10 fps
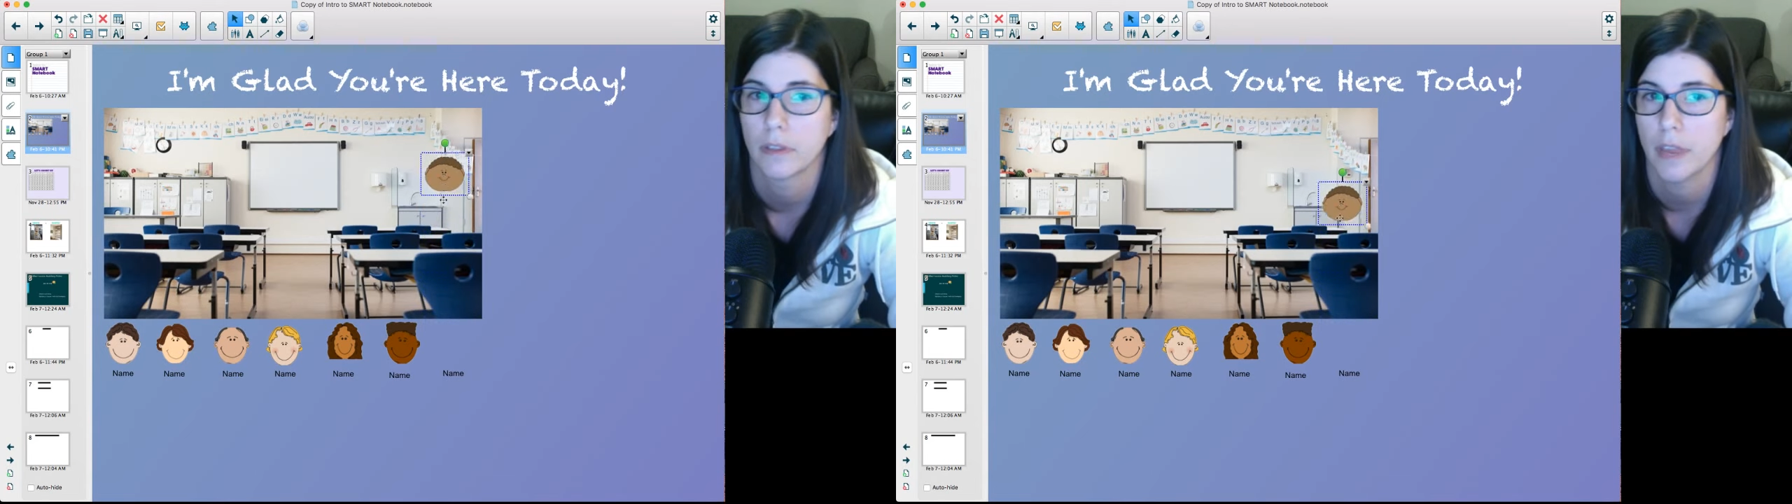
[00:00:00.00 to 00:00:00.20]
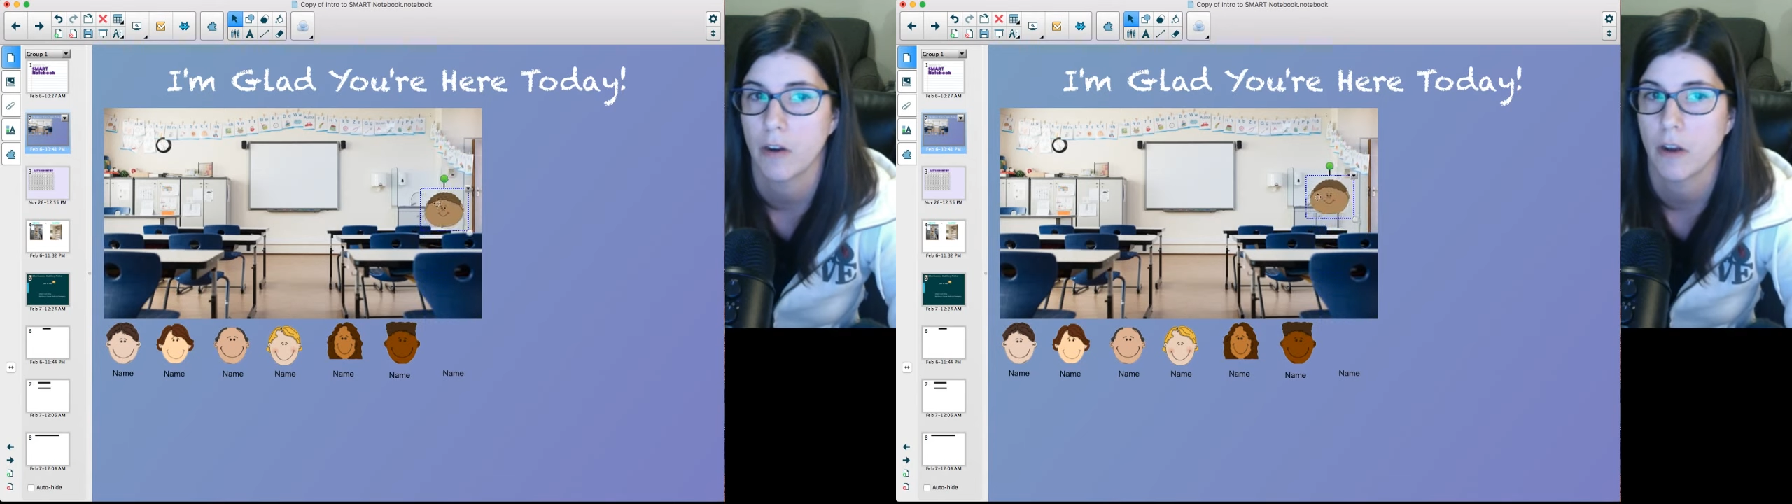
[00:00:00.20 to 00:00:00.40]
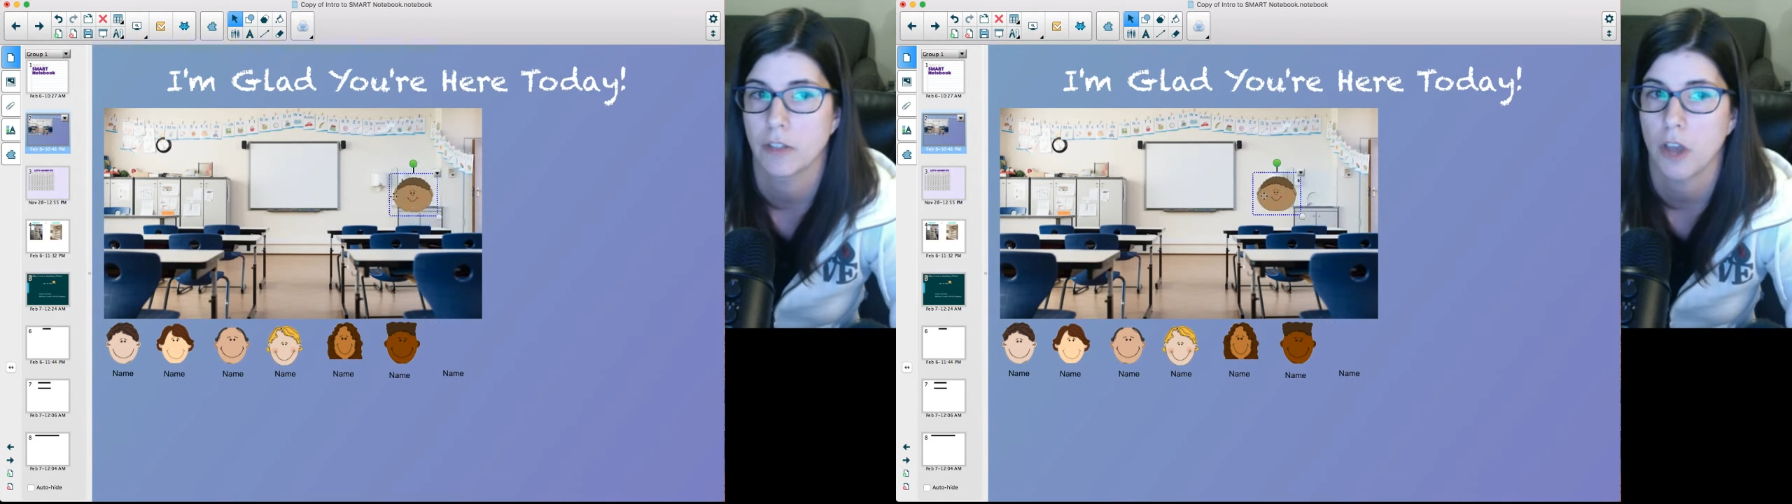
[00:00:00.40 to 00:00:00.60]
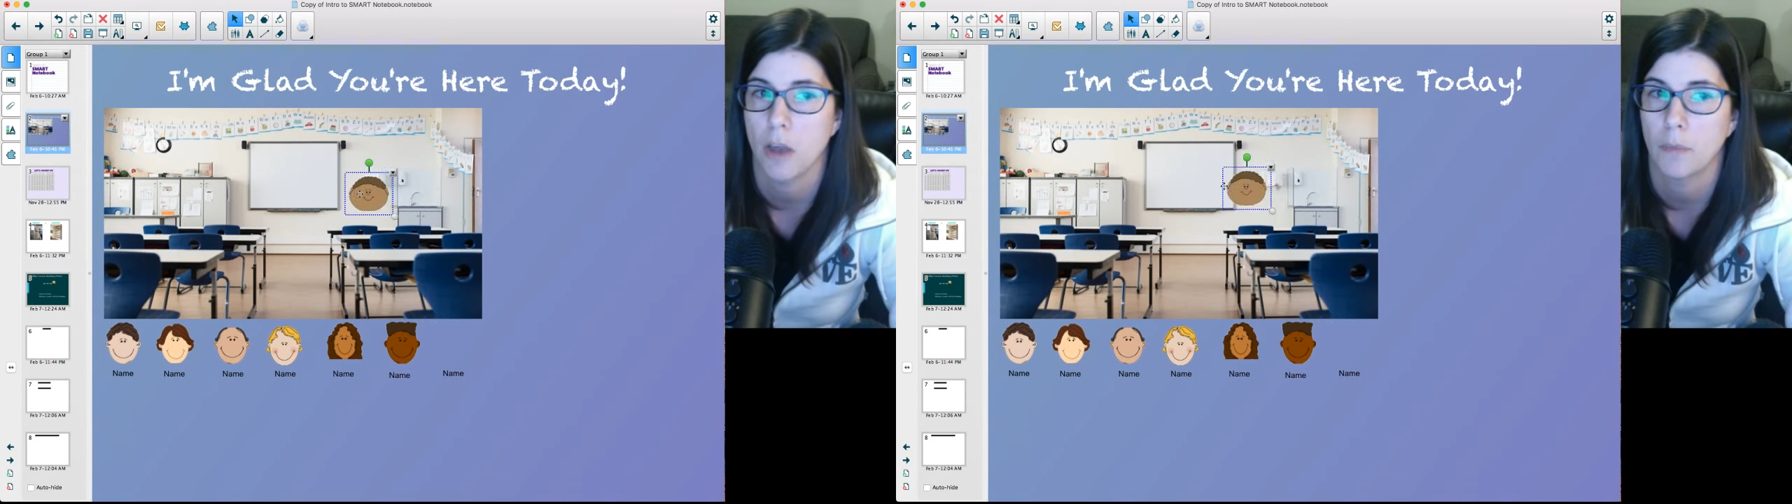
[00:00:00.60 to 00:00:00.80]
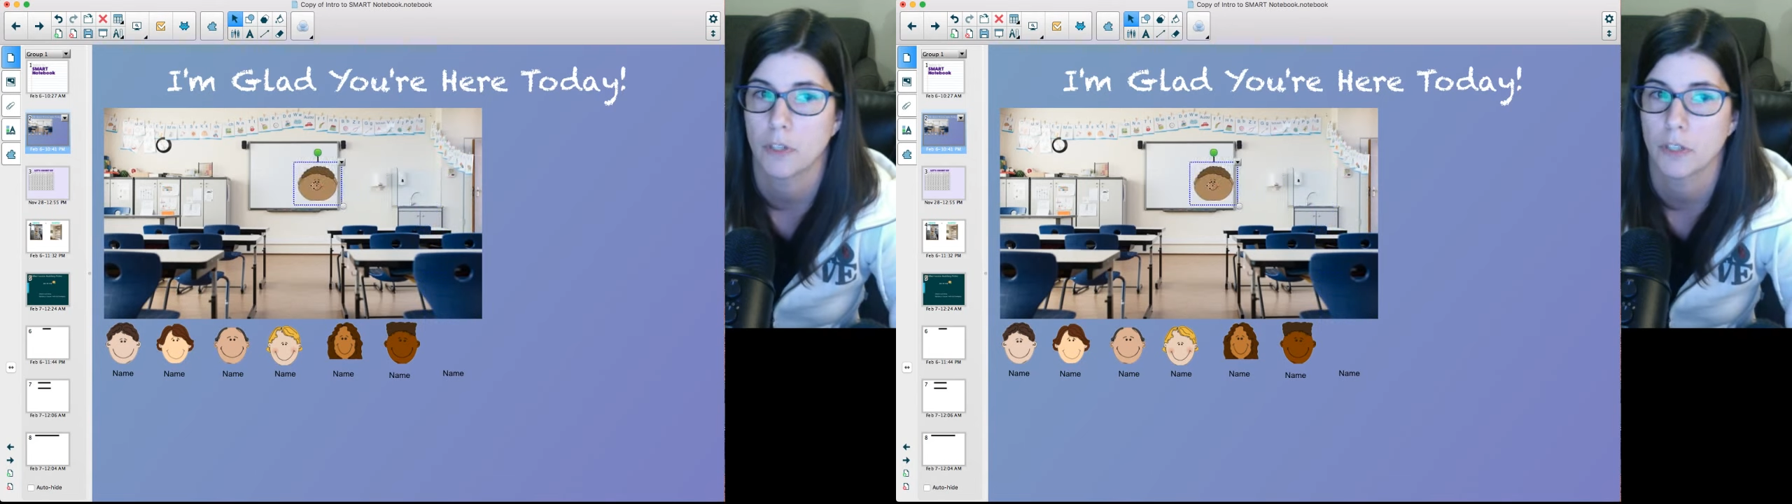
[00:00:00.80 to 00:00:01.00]
they're on
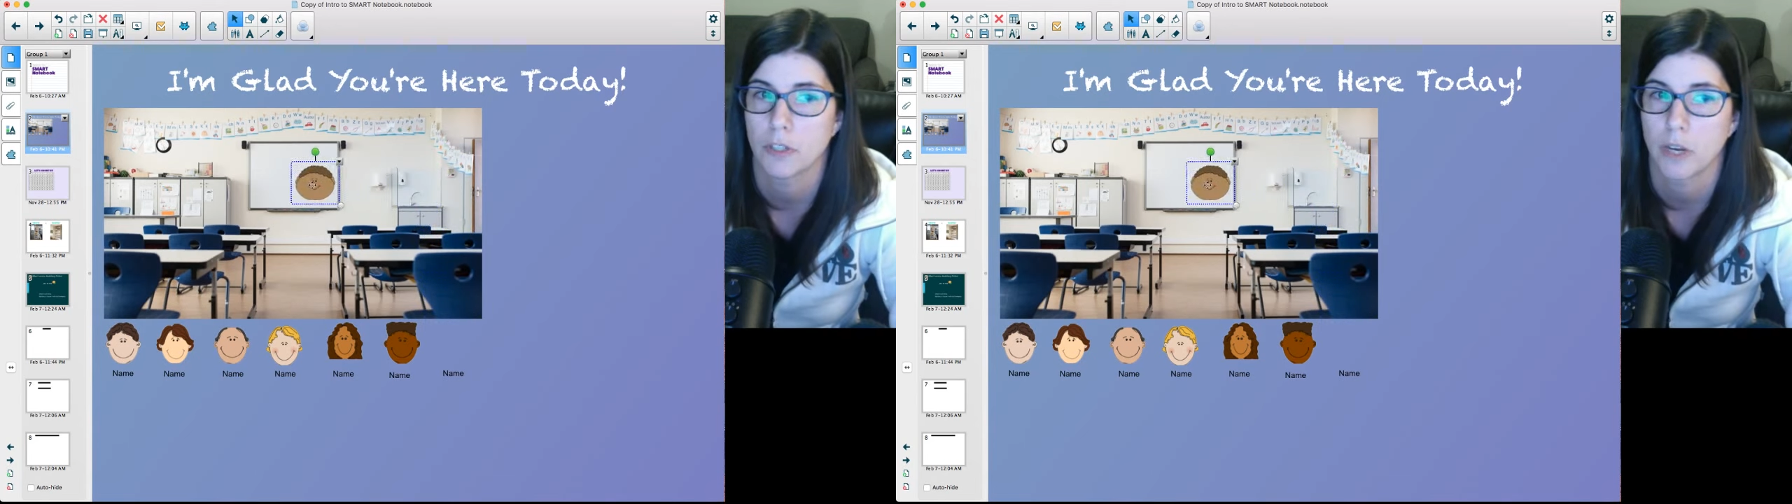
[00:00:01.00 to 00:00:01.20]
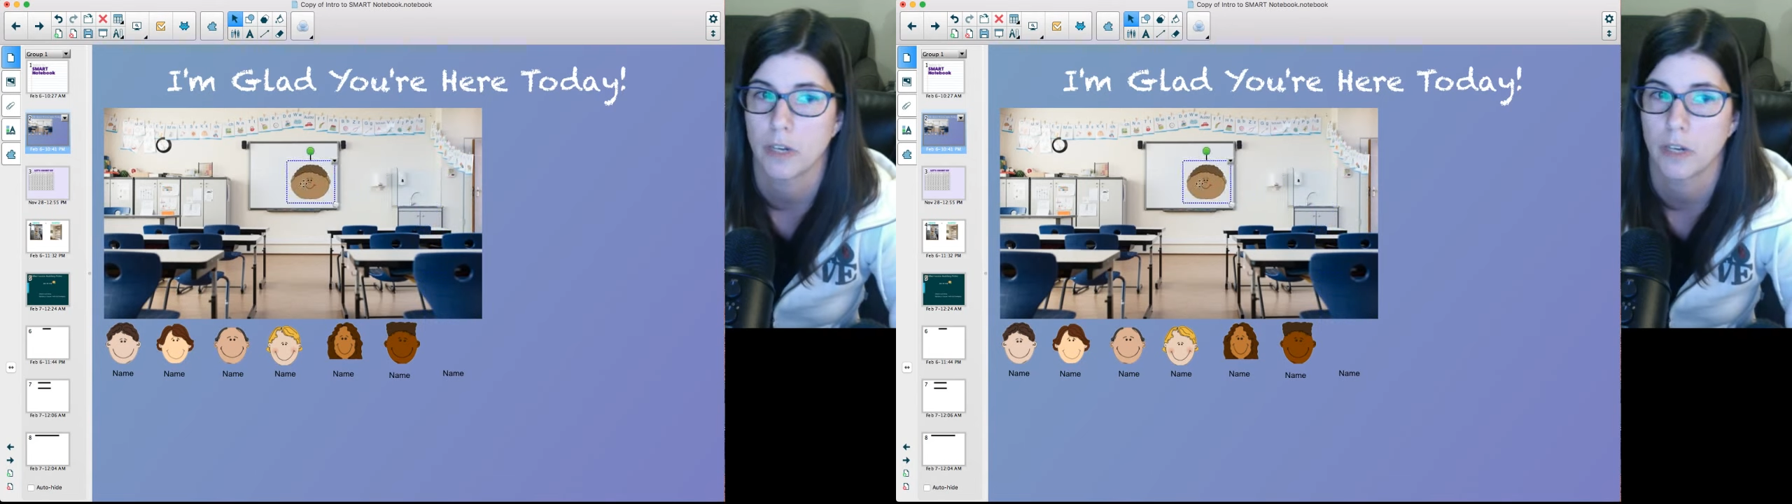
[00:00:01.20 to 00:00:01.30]
top, which is